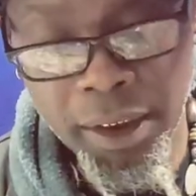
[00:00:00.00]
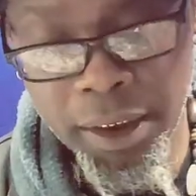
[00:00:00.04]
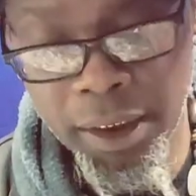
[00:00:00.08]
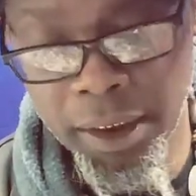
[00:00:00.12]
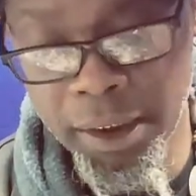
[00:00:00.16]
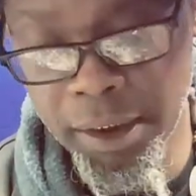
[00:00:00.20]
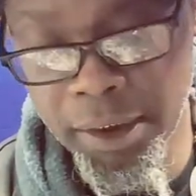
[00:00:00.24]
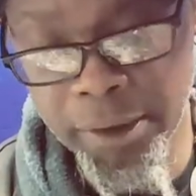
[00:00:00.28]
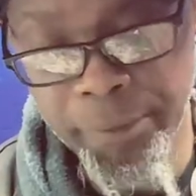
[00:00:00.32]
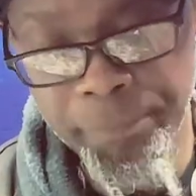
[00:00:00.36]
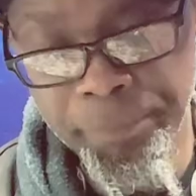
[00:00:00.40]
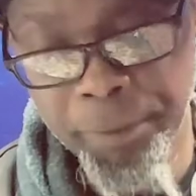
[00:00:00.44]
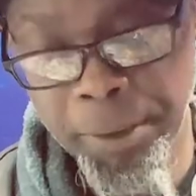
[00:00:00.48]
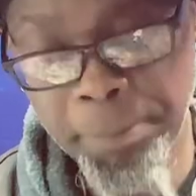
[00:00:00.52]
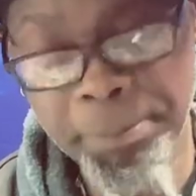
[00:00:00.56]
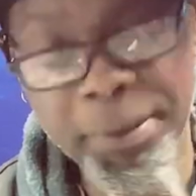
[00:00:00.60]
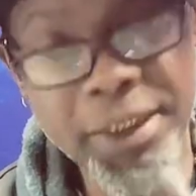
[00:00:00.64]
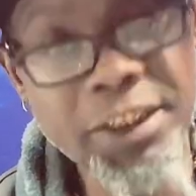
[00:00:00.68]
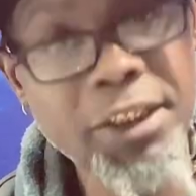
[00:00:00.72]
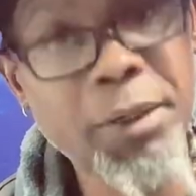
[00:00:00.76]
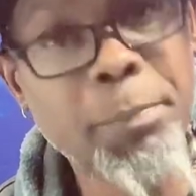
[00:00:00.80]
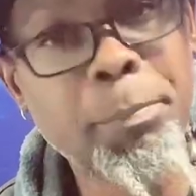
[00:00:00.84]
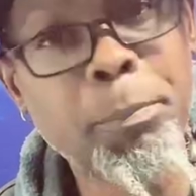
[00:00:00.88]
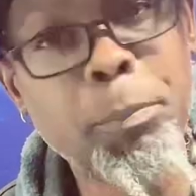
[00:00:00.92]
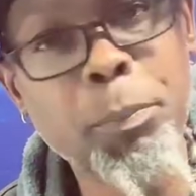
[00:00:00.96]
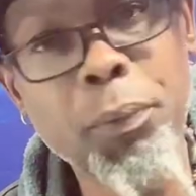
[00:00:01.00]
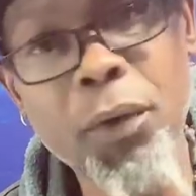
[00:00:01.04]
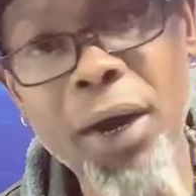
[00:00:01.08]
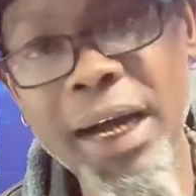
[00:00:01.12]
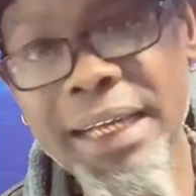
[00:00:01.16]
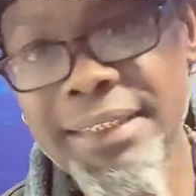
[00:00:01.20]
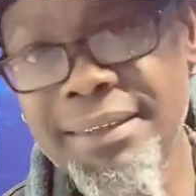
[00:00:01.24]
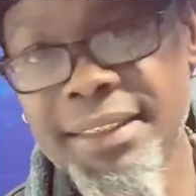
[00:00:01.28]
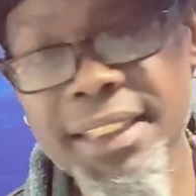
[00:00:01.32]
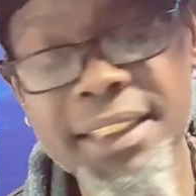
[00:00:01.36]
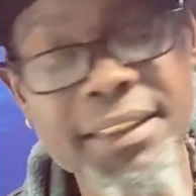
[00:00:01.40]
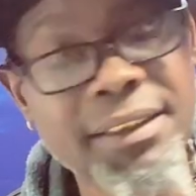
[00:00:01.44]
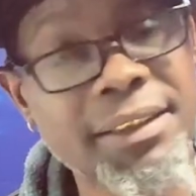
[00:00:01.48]
But the
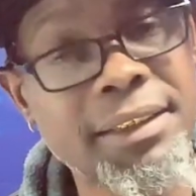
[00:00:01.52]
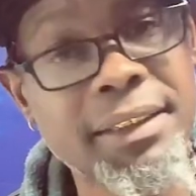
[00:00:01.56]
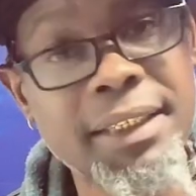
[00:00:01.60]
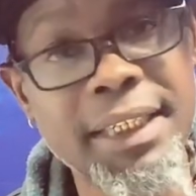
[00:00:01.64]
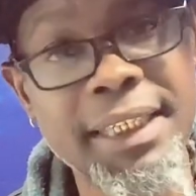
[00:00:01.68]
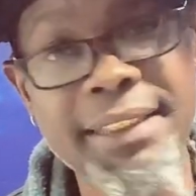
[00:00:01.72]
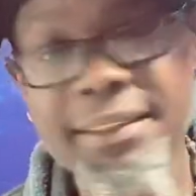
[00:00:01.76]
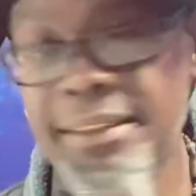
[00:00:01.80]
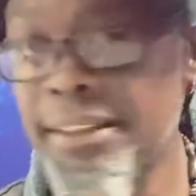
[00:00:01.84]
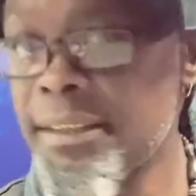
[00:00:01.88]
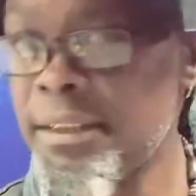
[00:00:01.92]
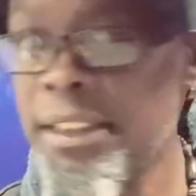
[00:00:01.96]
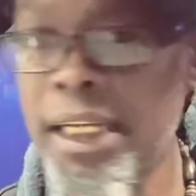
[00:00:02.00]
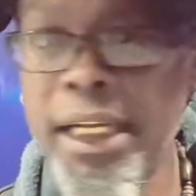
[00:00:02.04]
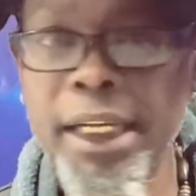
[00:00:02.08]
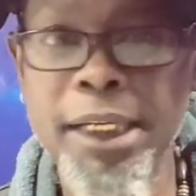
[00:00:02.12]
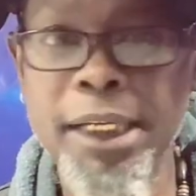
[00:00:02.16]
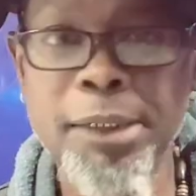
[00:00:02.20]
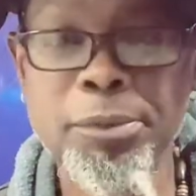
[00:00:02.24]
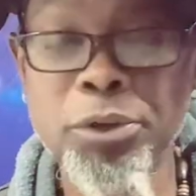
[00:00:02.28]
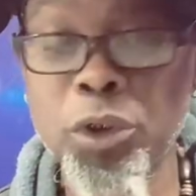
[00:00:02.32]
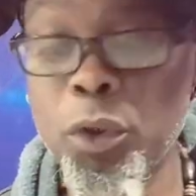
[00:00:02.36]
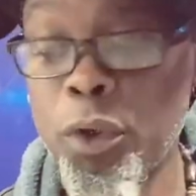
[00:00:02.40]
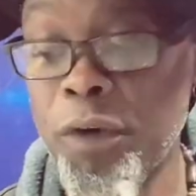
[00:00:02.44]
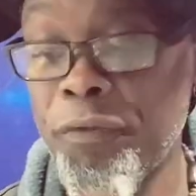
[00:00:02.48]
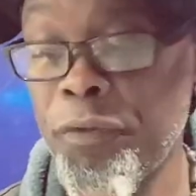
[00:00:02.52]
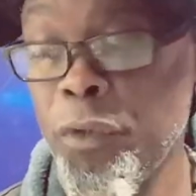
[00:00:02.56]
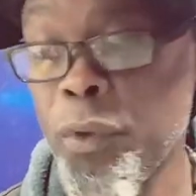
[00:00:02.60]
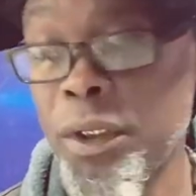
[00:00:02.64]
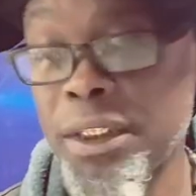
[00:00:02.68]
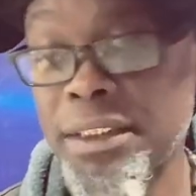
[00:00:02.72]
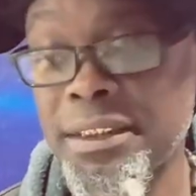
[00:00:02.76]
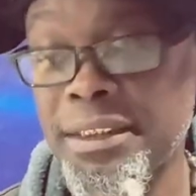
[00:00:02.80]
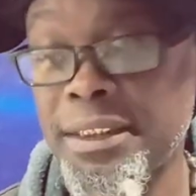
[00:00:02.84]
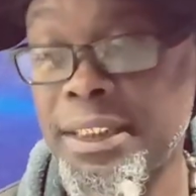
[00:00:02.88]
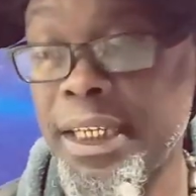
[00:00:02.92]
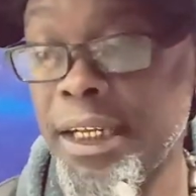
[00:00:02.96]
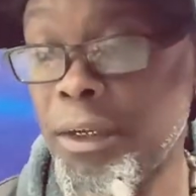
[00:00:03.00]
process is the same. So if you
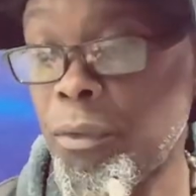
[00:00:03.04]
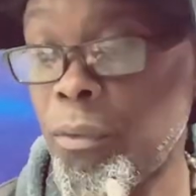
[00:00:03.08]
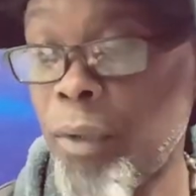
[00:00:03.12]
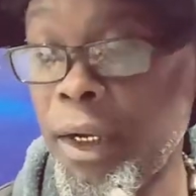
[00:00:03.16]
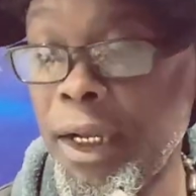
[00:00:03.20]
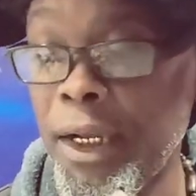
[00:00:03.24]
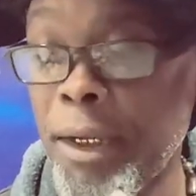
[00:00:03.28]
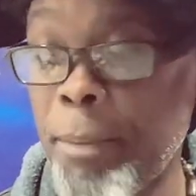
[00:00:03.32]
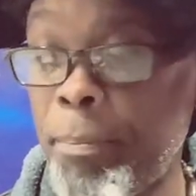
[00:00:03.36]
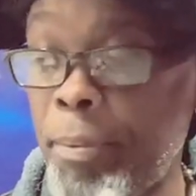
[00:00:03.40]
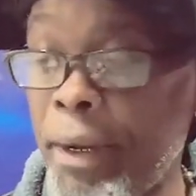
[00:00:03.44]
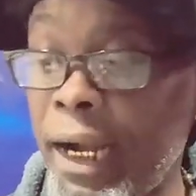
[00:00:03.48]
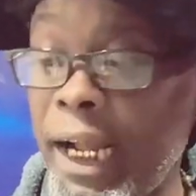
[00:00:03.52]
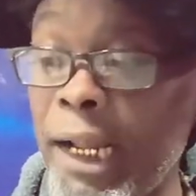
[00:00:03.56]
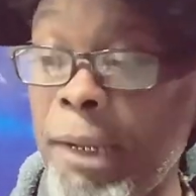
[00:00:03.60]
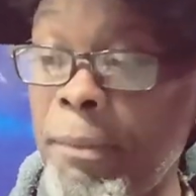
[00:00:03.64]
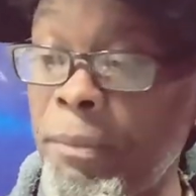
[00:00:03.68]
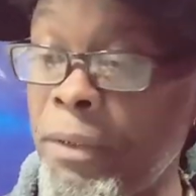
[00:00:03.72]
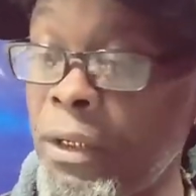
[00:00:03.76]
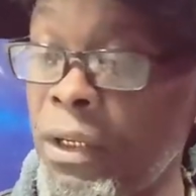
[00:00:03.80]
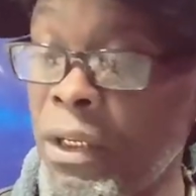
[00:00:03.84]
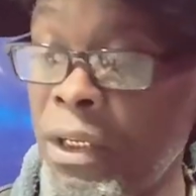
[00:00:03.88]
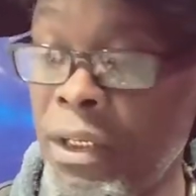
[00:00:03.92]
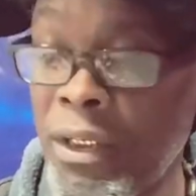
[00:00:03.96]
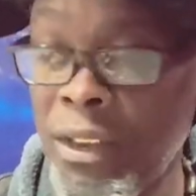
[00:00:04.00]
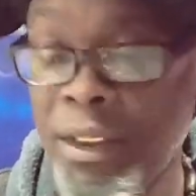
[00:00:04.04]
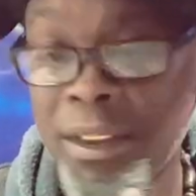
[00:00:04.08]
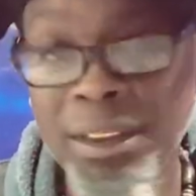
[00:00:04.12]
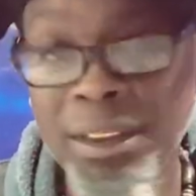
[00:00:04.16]
can stick weld pipe